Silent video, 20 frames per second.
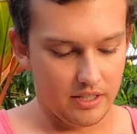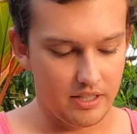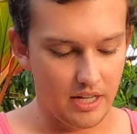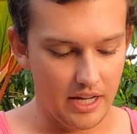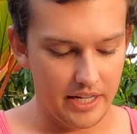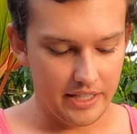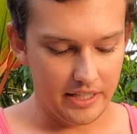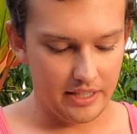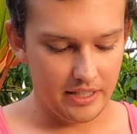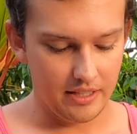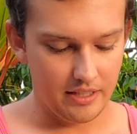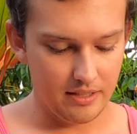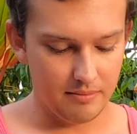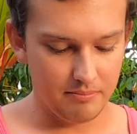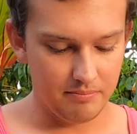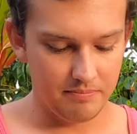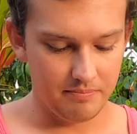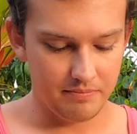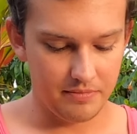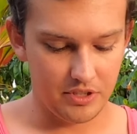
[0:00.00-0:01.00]
gutted
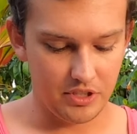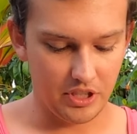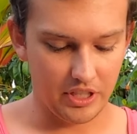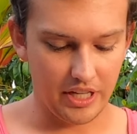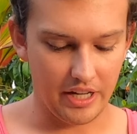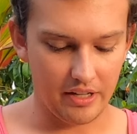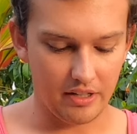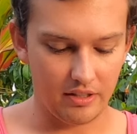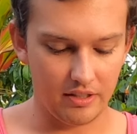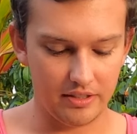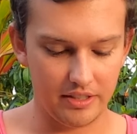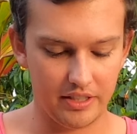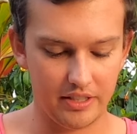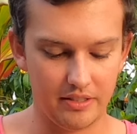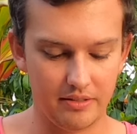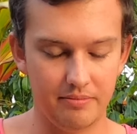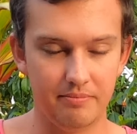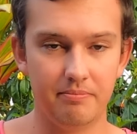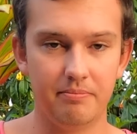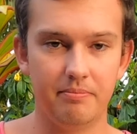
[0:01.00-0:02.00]
them, took out all
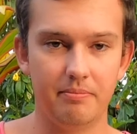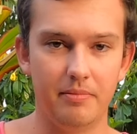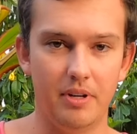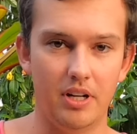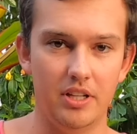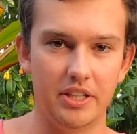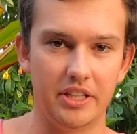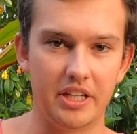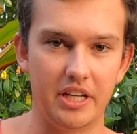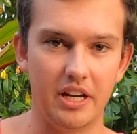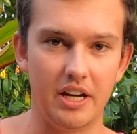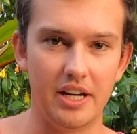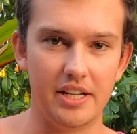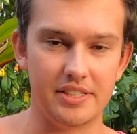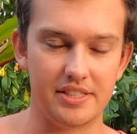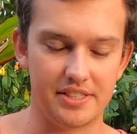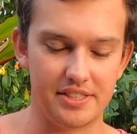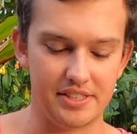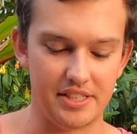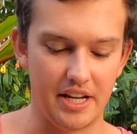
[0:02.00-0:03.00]
the
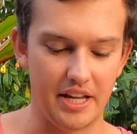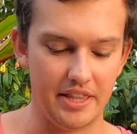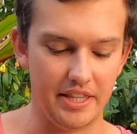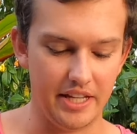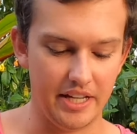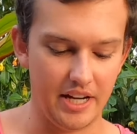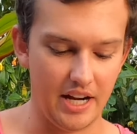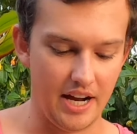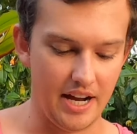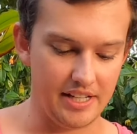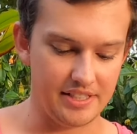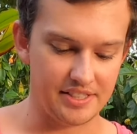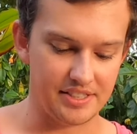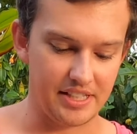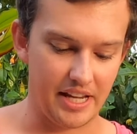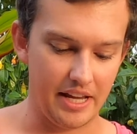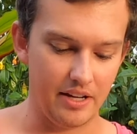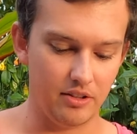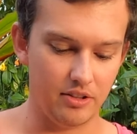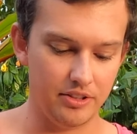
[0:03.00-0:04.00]
guts, and then I
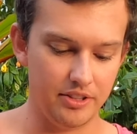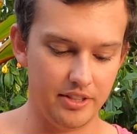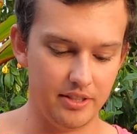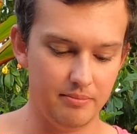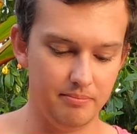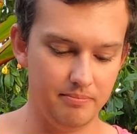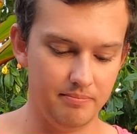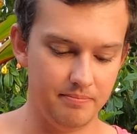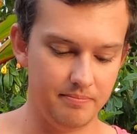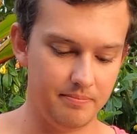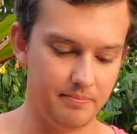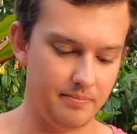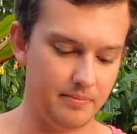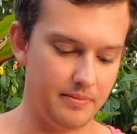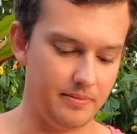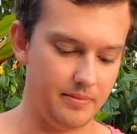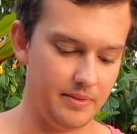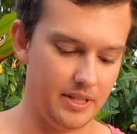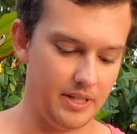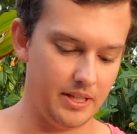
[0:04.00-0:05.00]
scaled them.
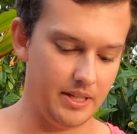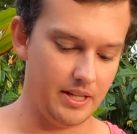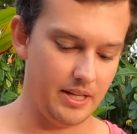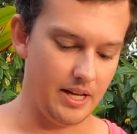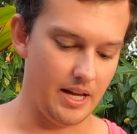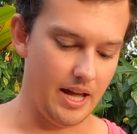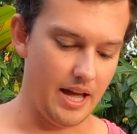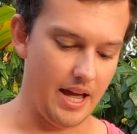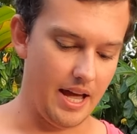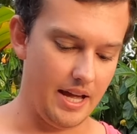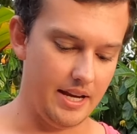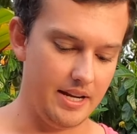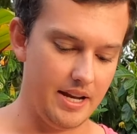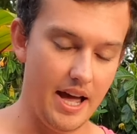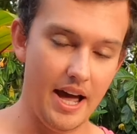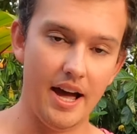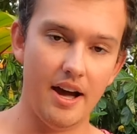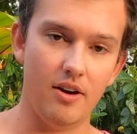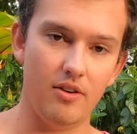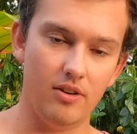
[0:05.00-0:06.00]
And
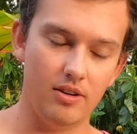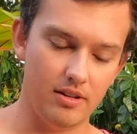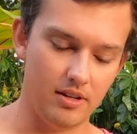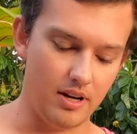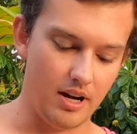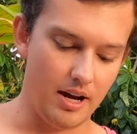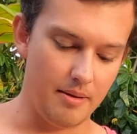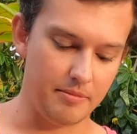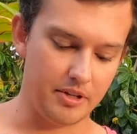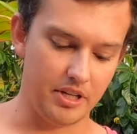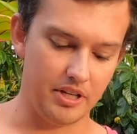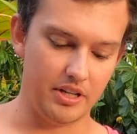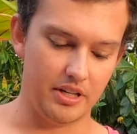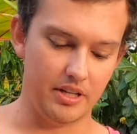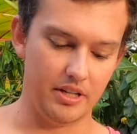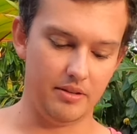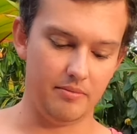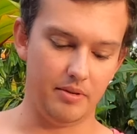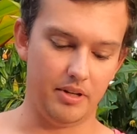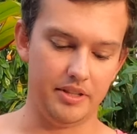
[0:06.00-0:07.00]
now I'm
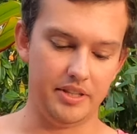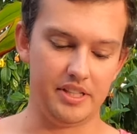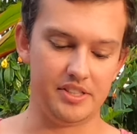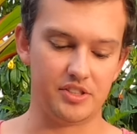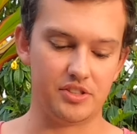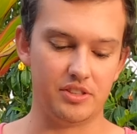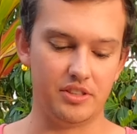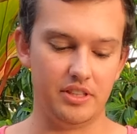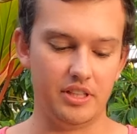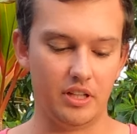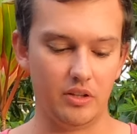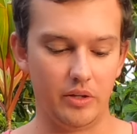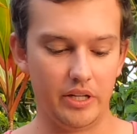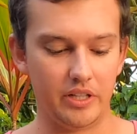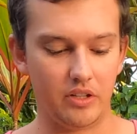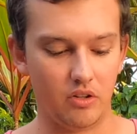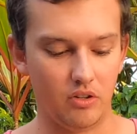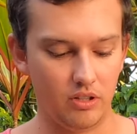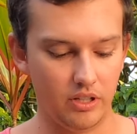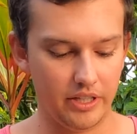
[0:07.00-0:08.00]
gonna, on these
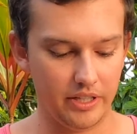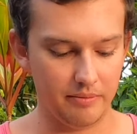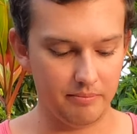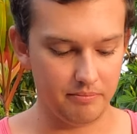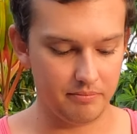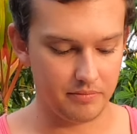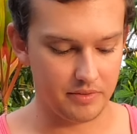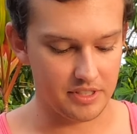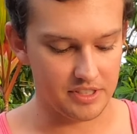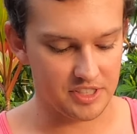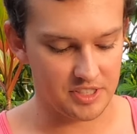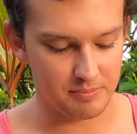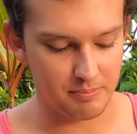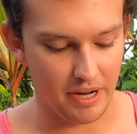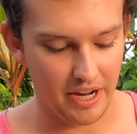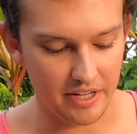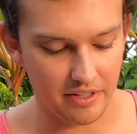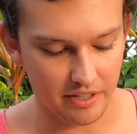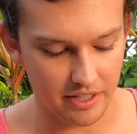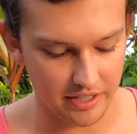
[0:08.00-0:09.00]
yellow-eyed kole, this
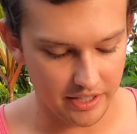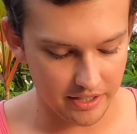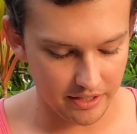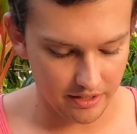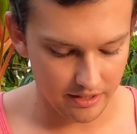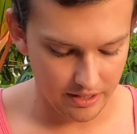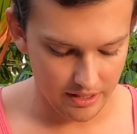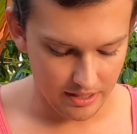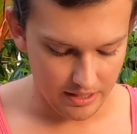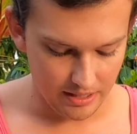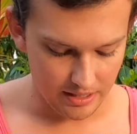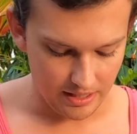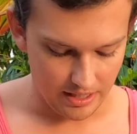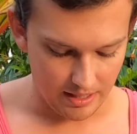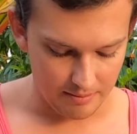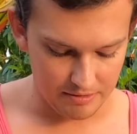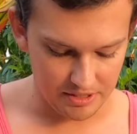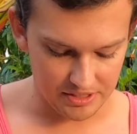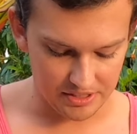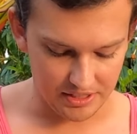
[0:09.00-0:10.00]
spine right here,
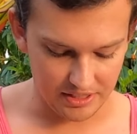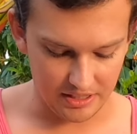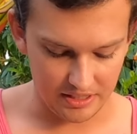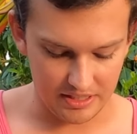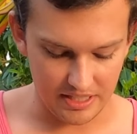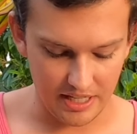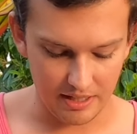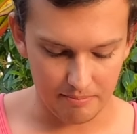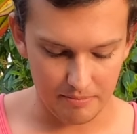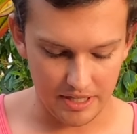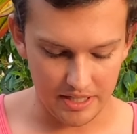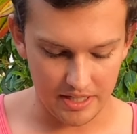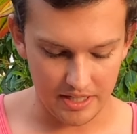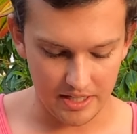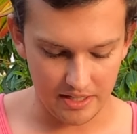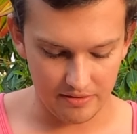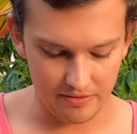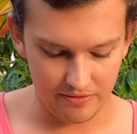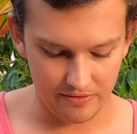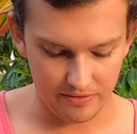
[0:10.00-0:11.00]
I'm just gonna take my
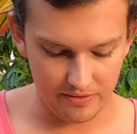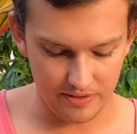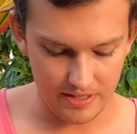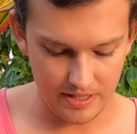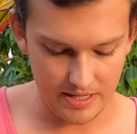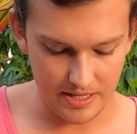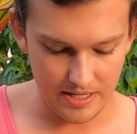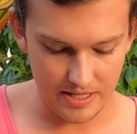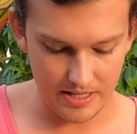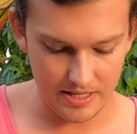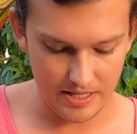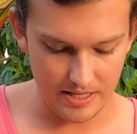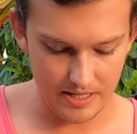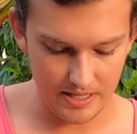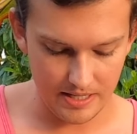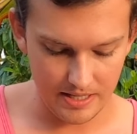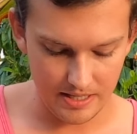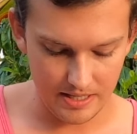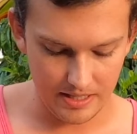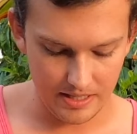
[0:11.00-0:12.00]
knife
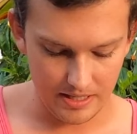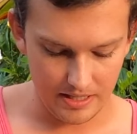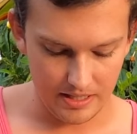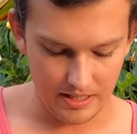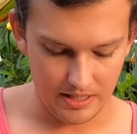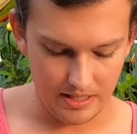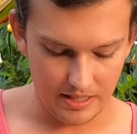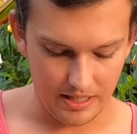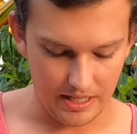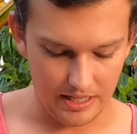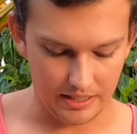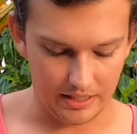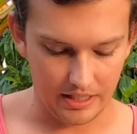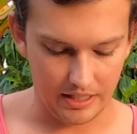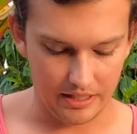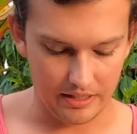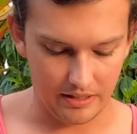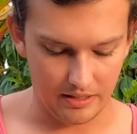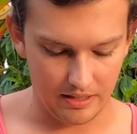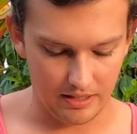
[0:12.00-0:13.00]
and
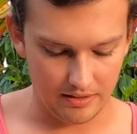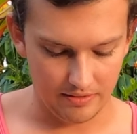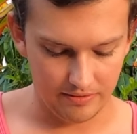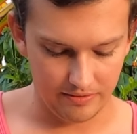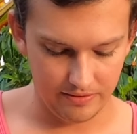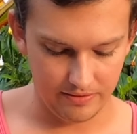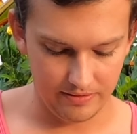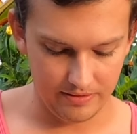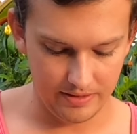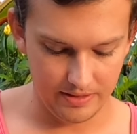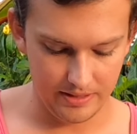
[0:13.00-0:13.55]
cut it off.